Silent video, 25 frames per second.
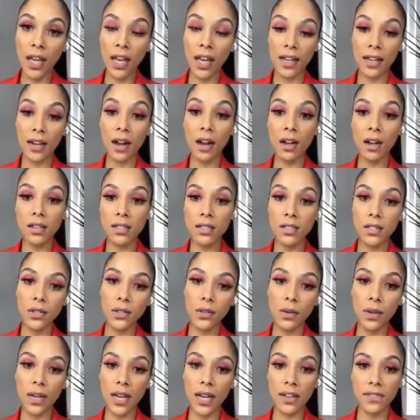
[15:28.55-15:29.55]
And also
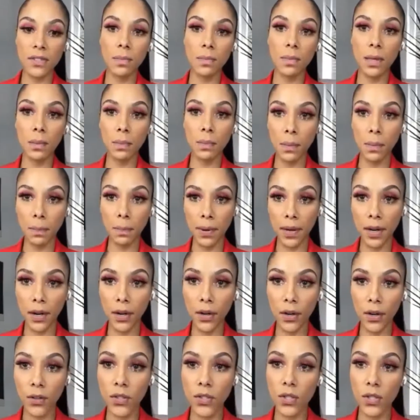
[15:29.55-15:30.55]
you have to be
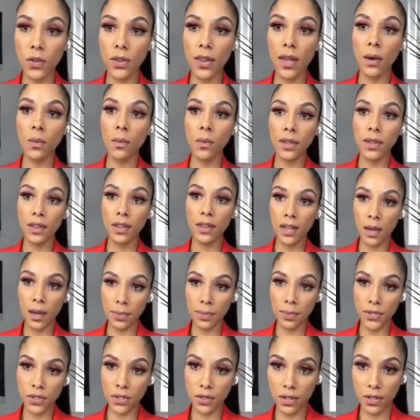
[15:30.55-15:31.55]
prepared so that when the
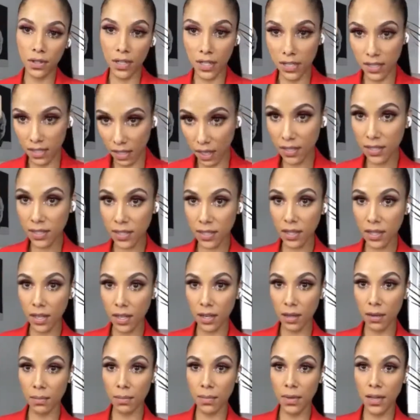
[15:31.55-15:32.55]
opportunity does
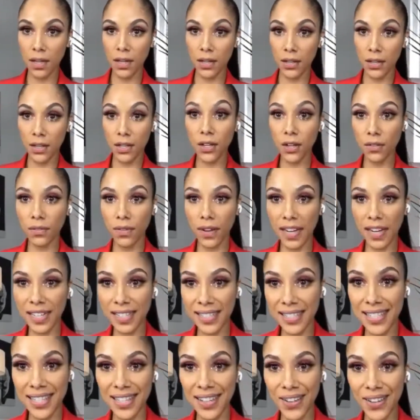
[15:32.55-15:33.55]
come, you're
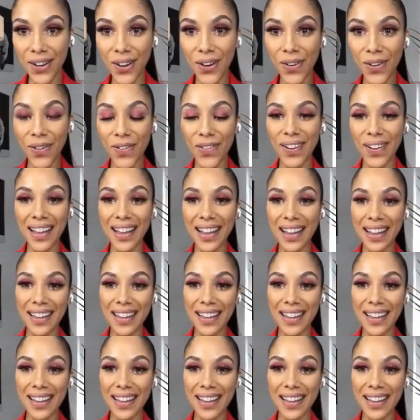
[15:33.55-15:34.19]
ready to go.